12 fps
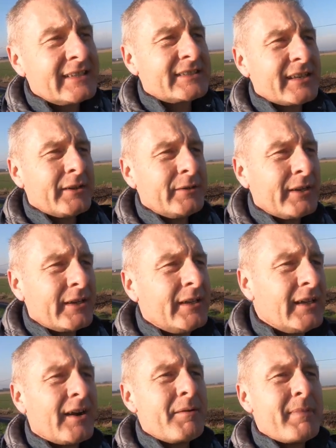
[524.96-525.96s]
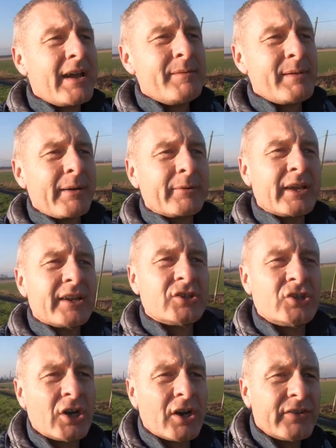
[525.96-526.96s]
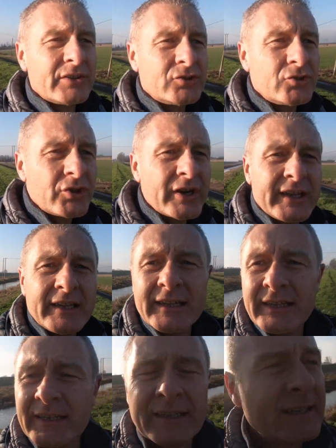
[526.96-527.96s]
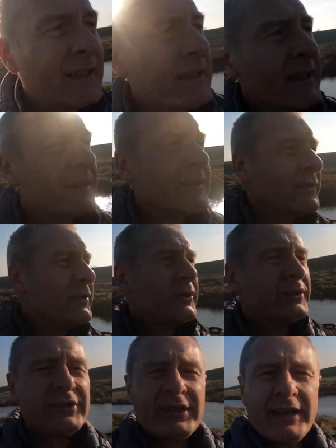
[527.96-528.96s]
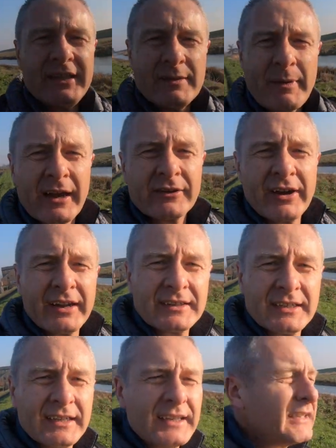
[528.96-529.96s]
So I may be able to get a shot of this tree. You can see in the background.